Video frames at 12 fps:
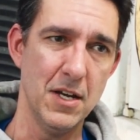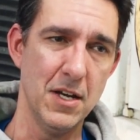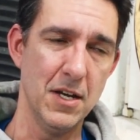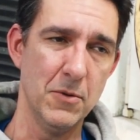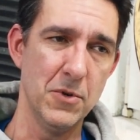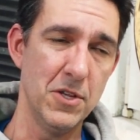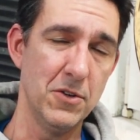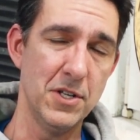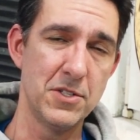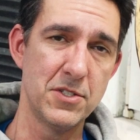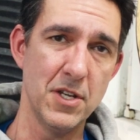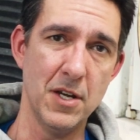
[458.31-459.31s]
Uh, whether
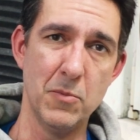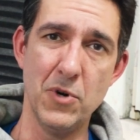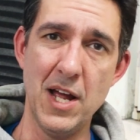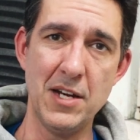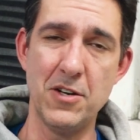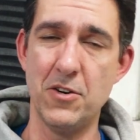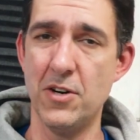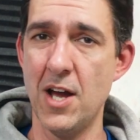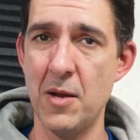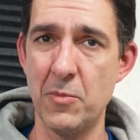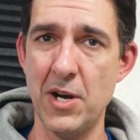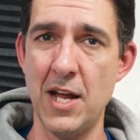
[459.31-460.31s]
it's uh, branded or
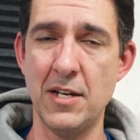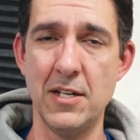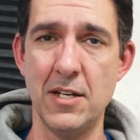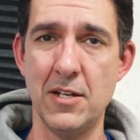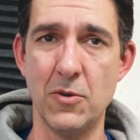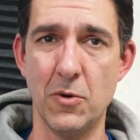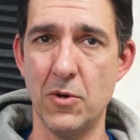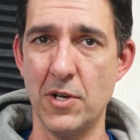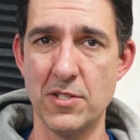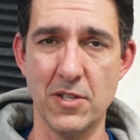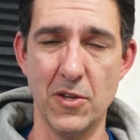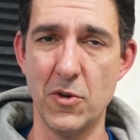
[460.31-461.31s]
non-branded,
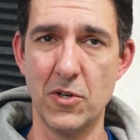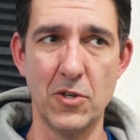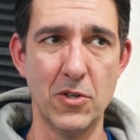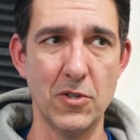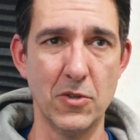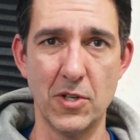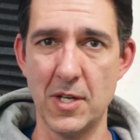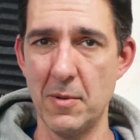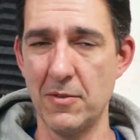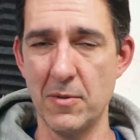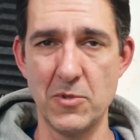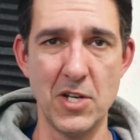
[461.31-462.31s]
or it's local or
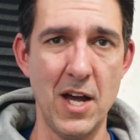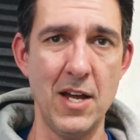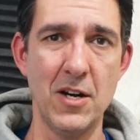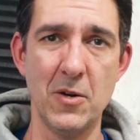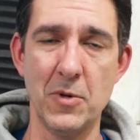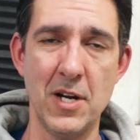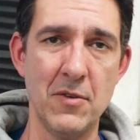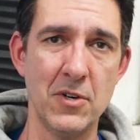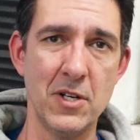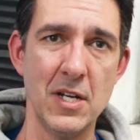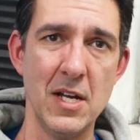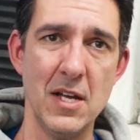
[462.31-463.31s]
coming from China or
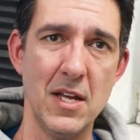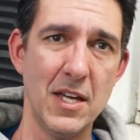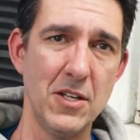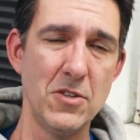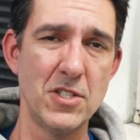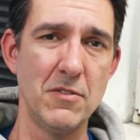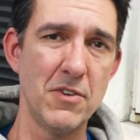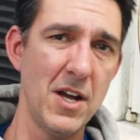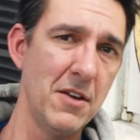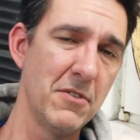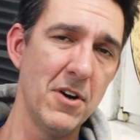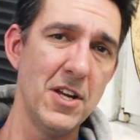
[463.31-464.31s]
whatever. I can usually
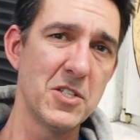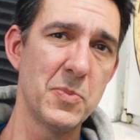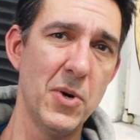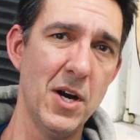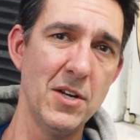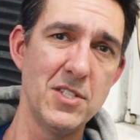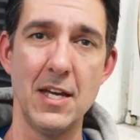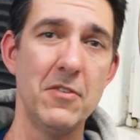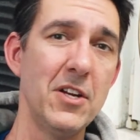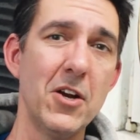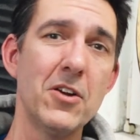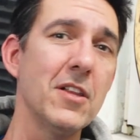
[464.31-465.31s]
find various parts.
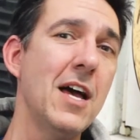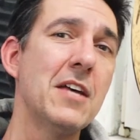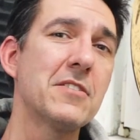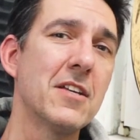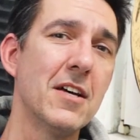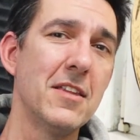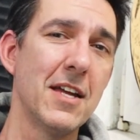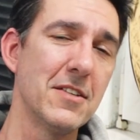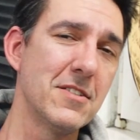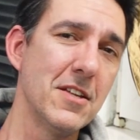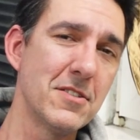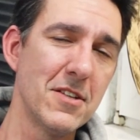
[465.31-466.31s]
Even here in Alaska, they
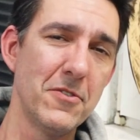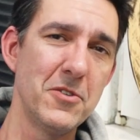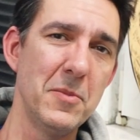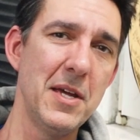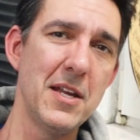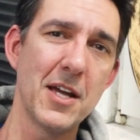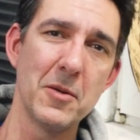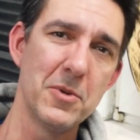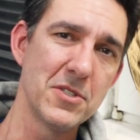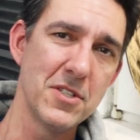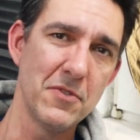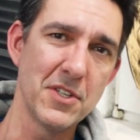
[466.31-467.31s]
can send stuff to me and I can
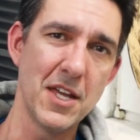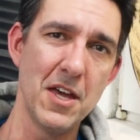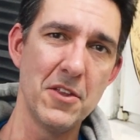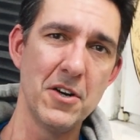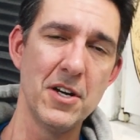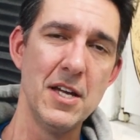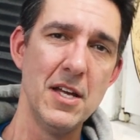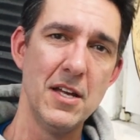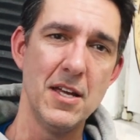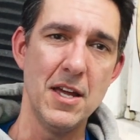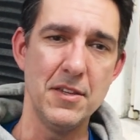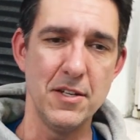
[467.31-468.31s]
put stuff together
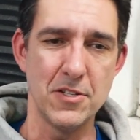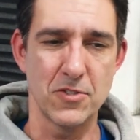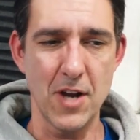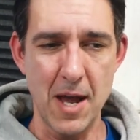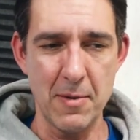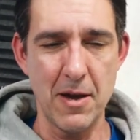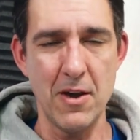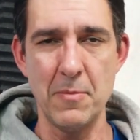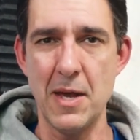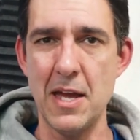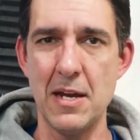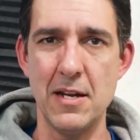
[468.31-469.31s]
and then describe how I
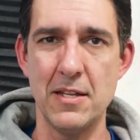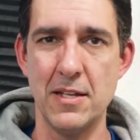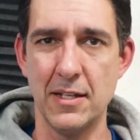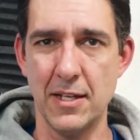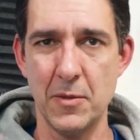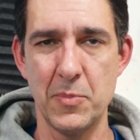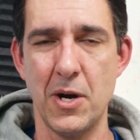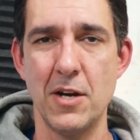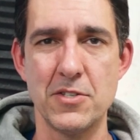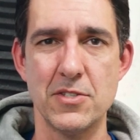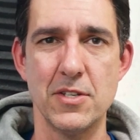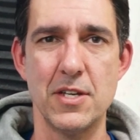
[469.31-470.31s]
made it and then get a
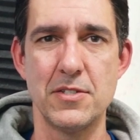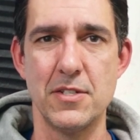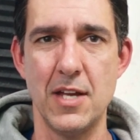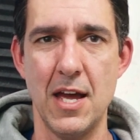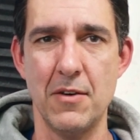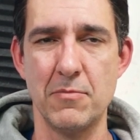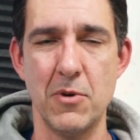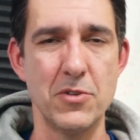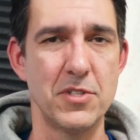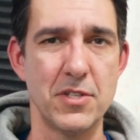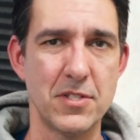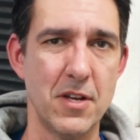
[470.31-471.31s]
parts list and have
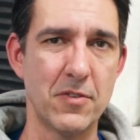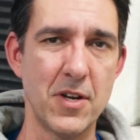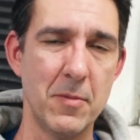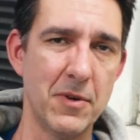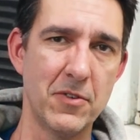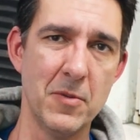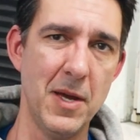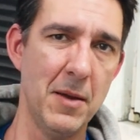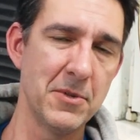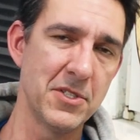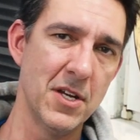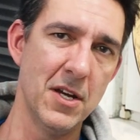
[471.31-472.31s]
most of the stuff coming from
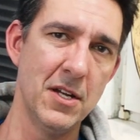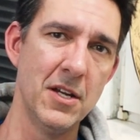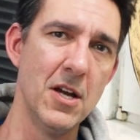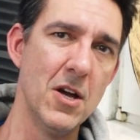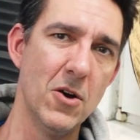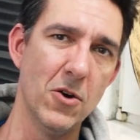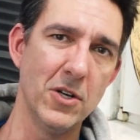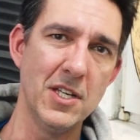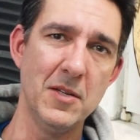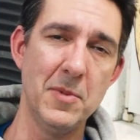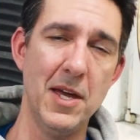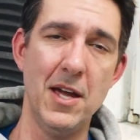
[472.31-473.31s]
Amazon or
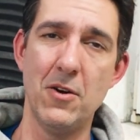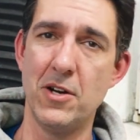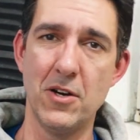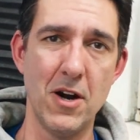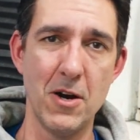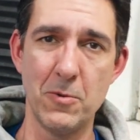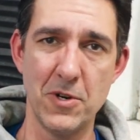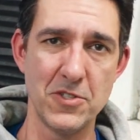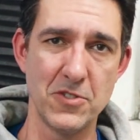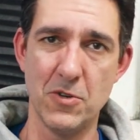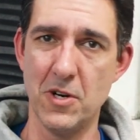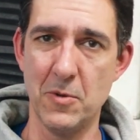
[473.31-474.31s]
eBay or your hardware
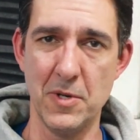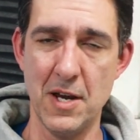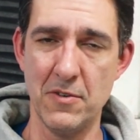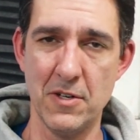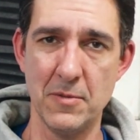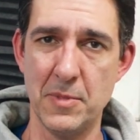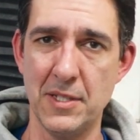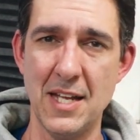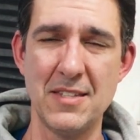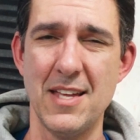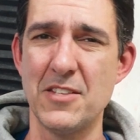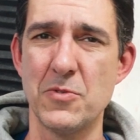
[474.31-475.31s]
store or whatever. But
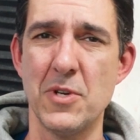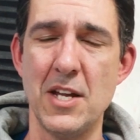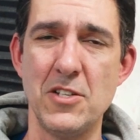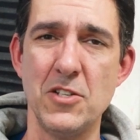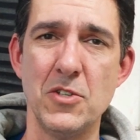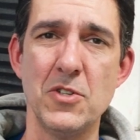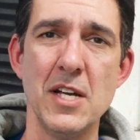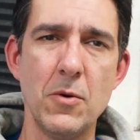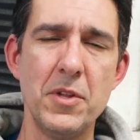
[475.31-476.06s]
that, that's what I do.